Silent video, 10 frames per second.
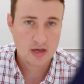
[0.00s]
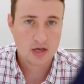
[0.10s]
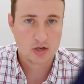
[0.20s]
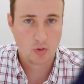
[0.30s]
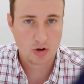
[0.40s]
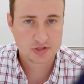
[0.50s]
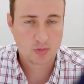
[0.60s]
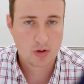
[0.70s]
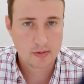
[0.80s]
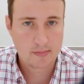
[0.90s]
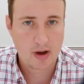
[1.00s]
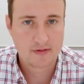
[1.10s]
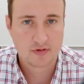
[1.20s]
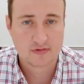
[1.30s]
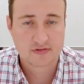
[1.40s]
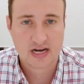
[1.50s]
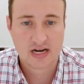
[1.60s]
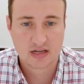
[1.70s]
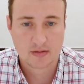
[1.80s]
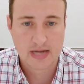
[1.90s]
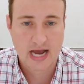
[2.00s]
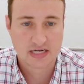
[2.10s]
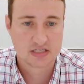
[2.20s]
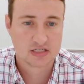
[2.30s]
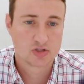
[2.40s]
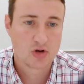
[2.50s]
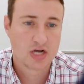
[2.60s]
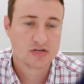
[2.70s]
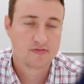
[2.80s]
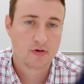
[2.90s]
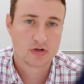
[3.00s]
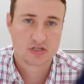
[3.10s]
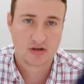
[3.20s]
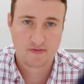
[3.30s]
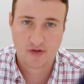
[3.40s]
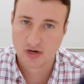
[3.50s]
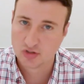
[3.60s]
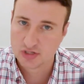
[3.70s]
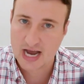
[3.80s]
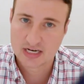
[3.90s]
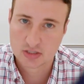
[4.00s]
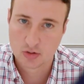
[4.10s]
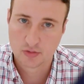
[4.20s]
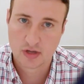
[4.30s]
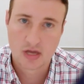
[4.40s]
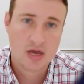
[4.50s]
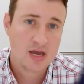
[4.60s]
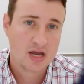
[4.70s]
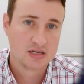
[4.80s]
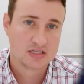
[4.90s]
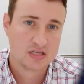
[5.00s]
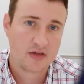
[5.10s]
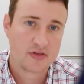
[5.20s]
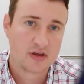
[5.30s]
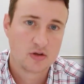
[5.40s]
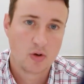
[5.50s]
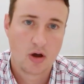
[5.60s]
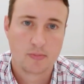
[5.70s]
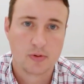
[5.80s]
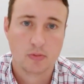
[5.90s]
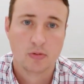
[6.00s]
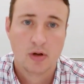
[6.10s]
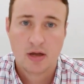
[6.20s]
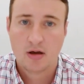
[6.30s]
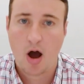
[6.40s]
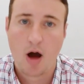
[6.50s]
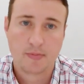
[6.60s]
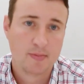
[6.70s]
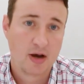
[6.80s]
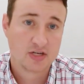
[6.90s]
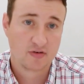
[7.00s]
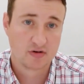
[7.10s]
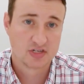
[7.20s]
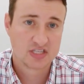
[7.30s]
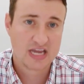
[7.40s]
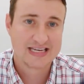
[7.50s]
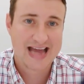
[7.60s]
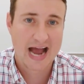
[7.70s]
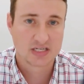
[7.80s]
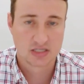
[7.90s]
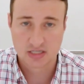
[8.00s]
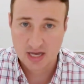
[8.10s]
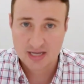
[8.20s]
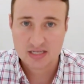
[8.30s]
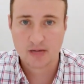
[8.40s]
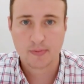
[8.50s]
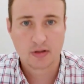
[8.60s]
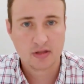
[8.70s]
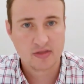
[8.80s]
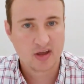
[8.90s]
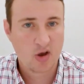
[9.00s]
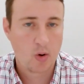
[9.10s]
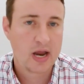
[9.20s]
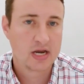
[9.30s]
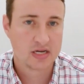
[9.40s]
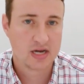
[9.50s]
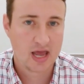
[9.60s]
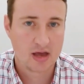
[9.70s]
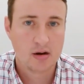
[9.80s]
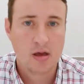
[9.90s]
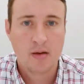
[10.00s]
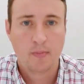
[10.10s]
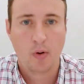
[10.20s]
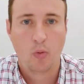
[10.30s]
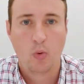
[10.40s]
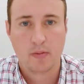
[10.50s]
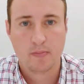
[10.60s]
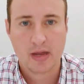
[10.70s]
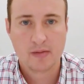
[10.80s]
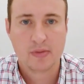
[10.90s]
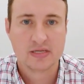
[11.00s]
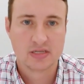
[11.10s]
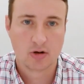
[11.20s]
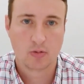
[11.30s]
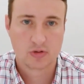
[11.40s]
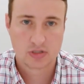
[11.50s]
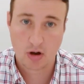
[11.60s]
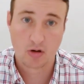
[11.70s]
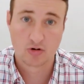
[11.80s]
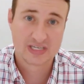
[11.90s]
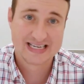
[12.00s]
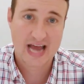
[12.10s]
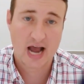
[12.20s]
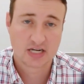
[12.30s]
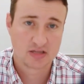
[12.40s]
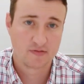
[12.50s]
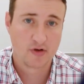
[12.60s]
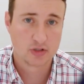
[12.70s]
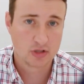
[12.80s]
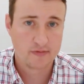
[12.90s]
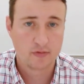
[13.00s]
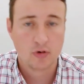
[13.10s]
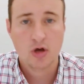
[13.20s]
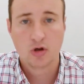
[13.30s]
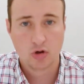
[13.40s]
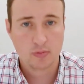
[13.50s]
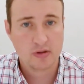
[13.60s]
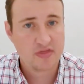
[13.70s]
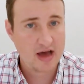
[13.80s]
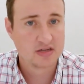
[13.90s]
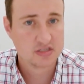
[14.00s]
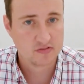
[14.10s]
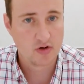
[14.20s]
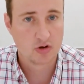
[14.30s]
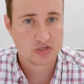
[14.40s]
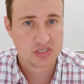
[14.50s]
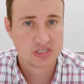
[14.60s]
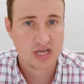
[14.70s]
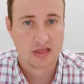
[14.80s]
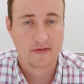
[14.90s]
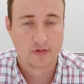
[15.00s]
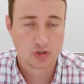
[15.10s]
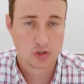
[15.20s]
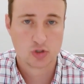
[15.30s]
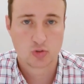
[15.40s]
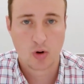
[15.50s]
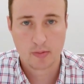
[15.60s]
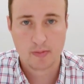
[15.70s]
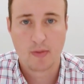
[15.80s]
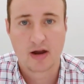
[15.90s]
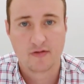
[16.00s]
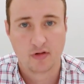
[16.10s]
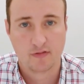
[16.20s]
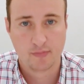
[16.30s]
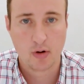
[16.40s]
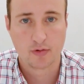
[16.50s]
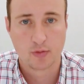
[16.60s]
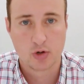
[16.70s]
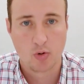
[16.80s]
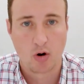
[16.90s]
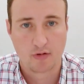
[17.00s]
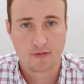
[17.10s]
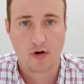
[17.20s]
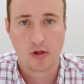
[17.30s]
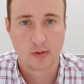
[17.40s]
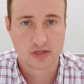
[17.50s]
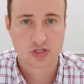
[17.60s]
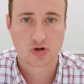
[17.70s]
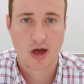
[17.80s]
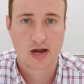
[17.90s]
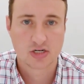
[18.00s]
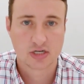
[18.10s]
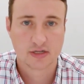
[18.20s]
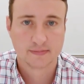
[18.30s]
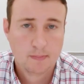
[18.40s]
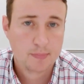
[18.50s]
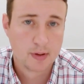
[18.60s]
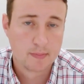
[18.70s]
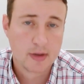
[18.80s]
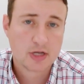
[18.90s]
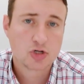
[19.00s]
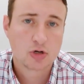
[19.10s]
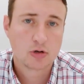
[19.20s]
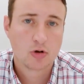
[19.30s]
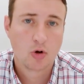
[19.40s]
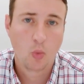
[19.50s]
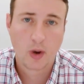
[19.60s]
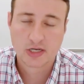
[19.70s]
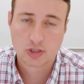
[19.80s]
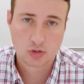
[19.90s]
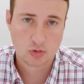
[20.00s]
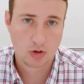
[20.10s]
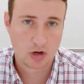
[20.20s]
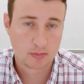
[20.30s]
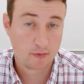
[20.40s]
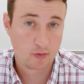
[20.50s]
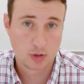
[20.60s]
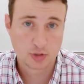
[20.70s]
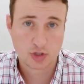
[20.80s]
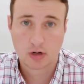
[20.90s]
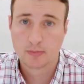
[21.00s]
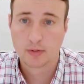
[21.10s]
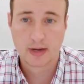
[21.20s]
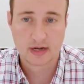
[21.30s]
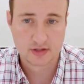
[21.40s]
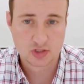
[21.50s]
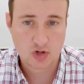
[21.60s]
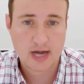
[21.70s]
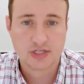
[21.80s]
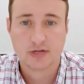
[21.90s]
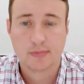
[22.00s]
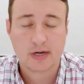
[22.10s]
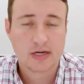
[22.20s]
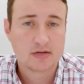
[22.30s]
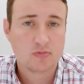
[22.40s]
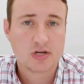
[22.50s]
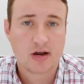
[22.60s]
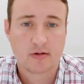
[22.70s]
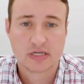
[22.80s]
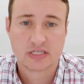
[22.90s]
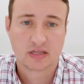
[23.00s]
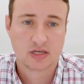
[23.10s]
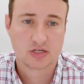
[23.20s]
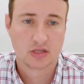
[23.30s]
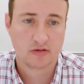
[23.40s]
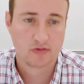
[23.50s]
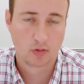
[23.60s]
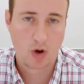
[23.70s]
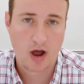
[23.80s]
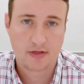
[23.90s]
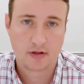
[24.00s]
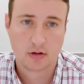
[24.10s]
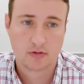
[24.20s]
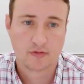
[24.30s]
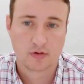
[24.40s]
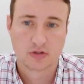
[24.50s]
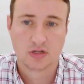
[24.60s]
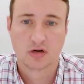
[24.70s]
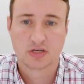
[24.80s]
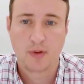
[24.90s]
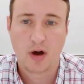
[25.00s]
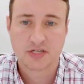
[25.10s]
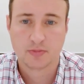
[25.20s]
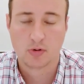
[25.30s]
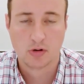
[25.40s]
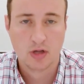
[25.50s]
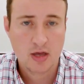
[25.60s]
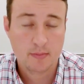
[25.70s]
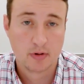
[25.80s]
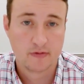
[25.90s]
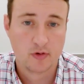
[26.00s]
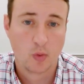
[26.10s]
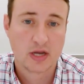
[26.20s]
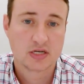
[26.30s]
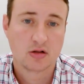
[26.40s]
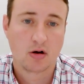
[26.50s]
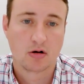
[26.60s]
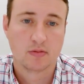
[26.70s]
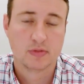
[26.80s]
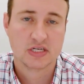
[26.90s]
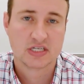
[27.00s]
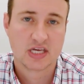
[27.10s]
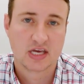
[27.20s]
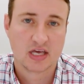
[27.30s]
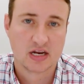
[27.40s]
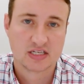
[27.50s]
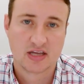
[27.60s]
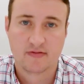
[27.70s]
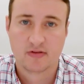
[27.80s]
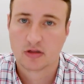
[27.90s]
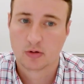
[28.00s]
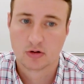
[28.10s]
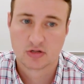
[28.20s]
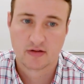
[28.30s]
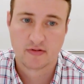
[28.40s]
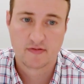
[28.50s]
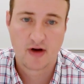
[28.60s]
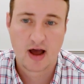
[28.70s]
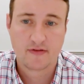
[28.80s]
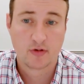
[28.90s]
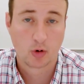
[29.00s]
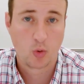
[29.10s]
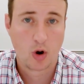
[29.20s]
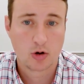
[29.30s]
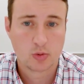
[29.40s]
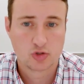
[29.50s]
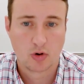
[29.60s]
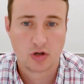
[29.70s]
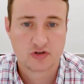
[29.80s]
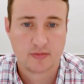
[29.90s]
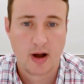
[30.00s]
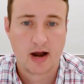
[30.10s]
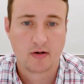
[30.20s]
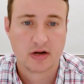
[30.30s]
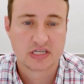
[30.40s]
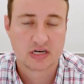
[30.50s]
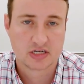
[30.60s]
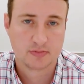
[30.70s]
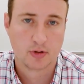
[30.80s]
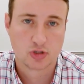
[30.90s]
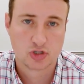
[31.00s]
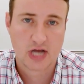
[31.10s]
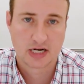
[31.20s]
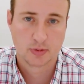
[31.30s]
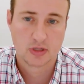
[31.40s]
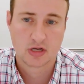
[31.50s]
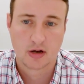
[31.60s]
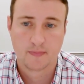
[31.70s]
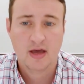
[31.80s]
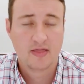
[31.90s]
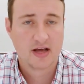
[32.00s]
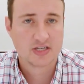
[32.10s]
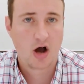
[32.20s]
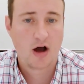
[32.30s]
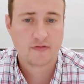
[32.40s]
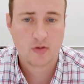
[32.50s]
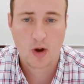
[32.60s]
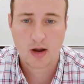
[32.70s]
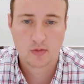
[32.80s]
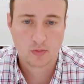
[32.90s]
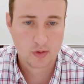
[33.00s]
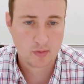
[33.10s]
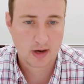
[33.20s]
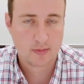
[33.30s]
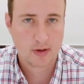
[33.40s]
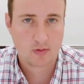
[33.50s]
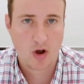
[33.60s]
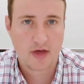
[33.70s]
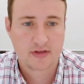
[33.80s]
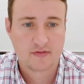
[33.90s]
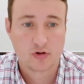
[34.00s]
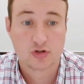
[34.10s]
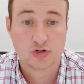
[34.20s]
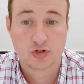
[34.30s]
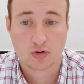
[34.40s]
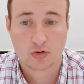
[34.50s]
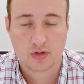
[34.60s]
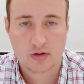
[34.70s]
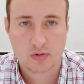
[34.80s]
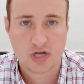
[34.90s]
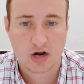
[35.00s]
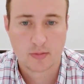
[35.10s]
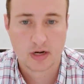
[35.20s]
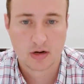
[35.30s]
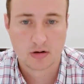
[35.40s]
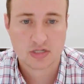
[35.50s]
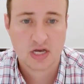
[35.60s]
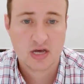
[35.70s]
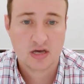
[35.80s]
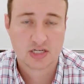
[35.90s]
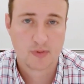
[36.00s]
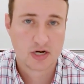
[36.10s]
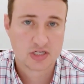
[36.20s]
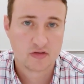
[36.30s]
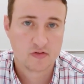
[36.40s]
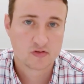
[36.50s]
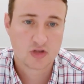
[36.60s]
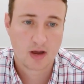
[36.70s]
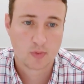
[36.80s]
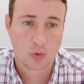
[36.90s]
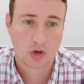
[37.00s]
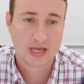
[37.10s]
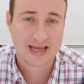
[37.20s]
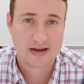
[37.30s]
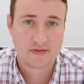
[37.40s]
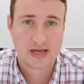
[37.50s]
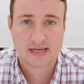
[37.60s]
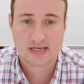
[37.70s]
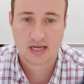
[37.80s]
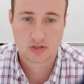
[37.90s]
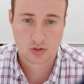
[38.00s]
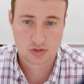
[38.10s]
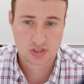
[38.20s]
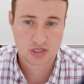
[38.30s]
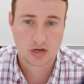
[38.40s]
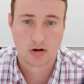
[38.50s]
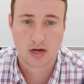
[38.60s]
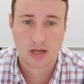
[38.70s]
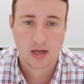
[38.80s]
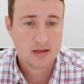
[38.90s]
And you also want to be mindful of state income taxes. This strategy focuses on federal taxes only and does nothing to help you optimize for state taxes. Typically, they go hand in hand, but what may be $0 in tax at the federal level could be thousands of dollars at the state level. So you just want to be mindful of both when you are following the strategy. But make sure you don't wait too long before you start implementing the strategy. Many retirees think they should leave their Roth alone for as long as possible. But if you wait until RMDs kick in at 73 or 75, your required withdrawals from IRAs can explode your taxable income. That's often why we recommend Roth conversions early in retirement years, especially if you've stopped working and have yet to take Social Security.